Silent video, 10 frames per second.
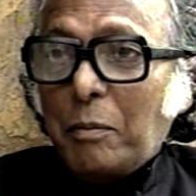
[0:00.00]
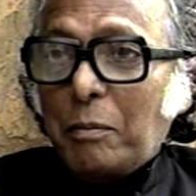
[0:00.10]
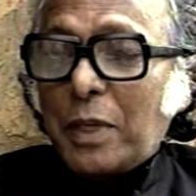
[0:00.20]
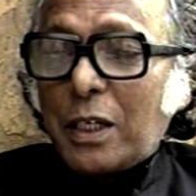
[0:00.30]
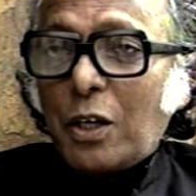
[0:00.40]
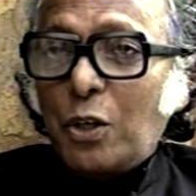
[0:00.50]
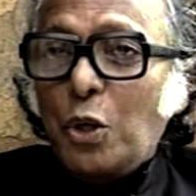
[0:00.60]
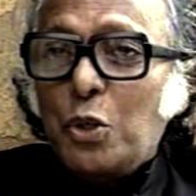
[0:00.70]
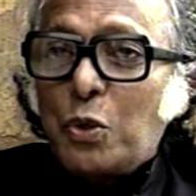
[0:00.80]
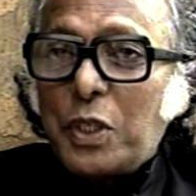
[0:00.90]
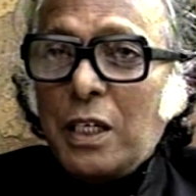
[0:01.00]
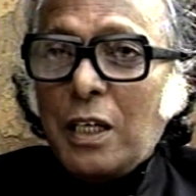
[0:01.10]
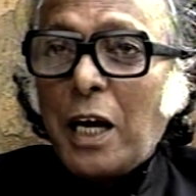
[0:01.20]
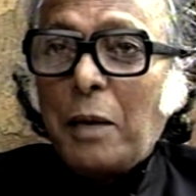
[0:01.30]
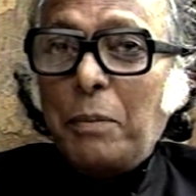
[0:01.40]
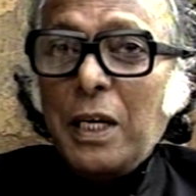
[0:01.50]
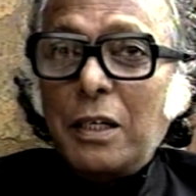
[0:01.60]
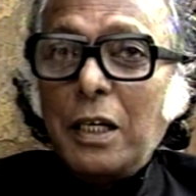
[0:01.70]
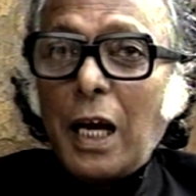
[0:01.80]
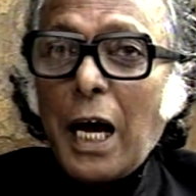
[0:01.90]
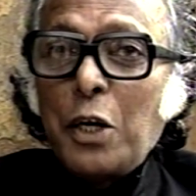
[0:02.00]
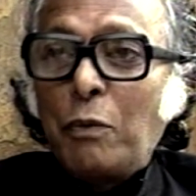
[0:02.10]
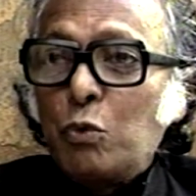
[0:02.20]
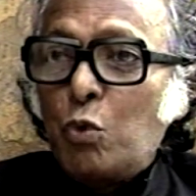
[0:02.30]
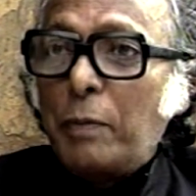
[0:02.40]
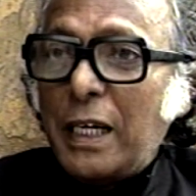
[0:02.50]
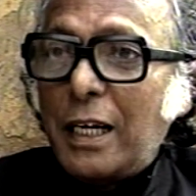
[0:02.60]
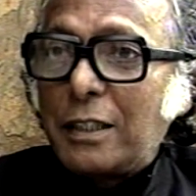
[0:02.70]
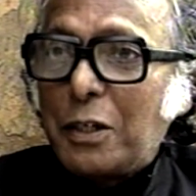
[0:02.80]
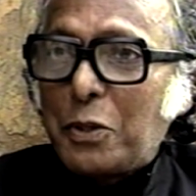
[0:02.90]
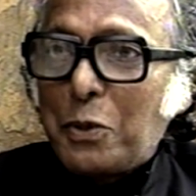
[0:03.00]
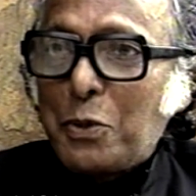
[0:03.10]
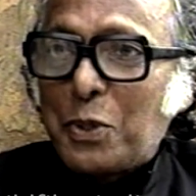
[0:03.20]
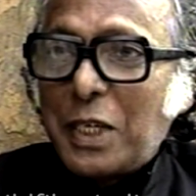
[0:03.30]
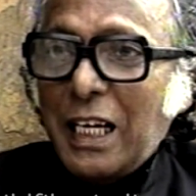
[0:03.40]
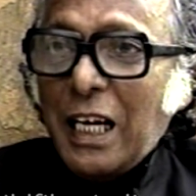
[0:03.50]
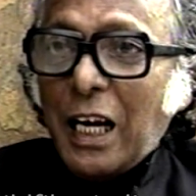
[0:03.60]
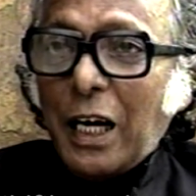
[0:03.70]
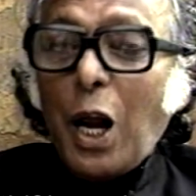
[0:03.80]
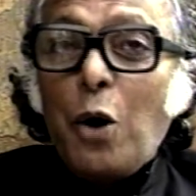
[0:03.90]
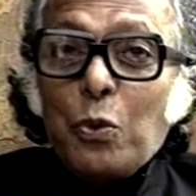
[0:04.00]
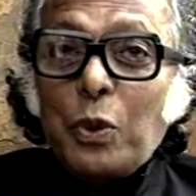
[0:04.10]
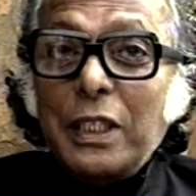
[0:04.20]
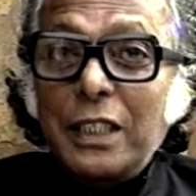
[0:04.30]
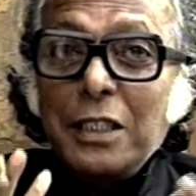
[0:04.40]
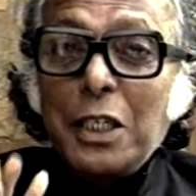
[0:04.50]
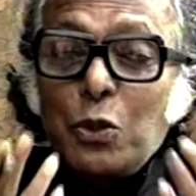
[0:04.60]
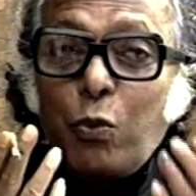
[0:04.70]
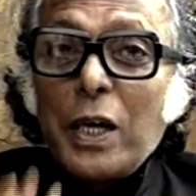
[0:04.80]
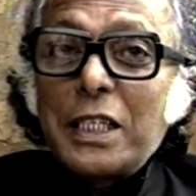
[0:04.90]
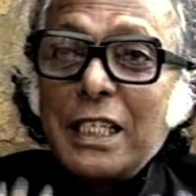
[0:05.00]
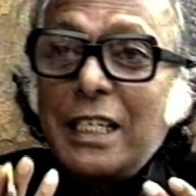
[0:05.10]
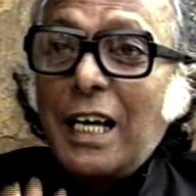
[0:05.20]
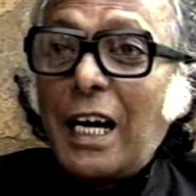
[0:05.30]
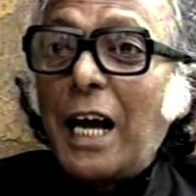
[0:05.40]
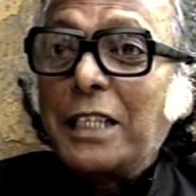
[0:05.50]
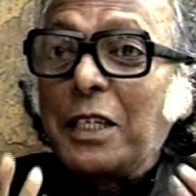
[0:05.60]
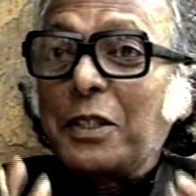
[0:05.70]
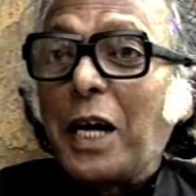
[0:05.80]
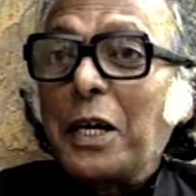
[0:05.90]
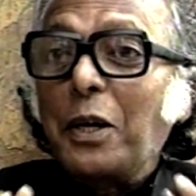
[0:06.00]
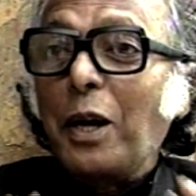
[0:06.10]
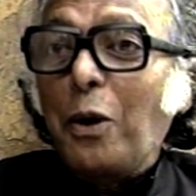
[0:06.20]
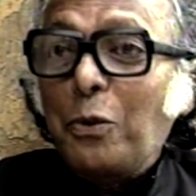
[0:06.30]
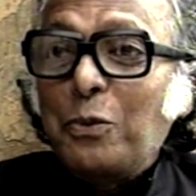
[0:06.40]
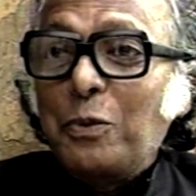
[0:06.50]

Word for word: But don't you see, I have been denied of a womanly existence. Now, this is what she realizes right now.